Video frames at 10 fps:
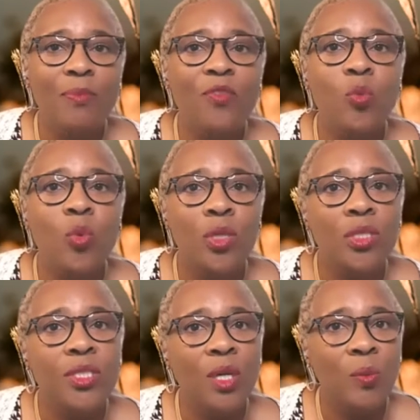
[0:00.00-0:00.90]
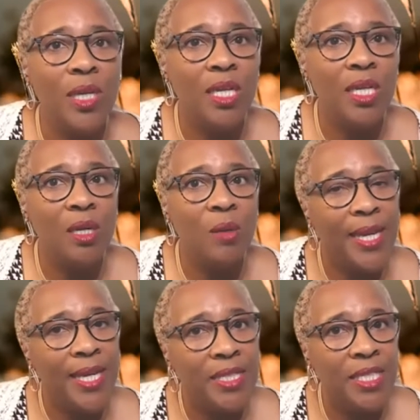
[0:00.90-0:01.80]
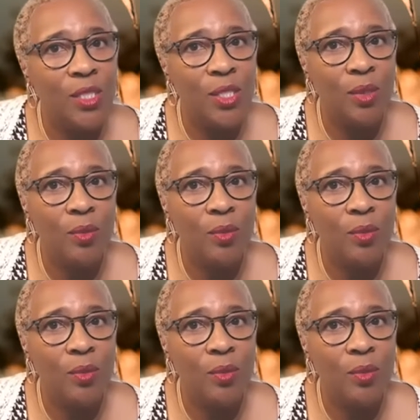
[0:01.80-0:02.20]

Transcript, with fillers: of world are we awakening to?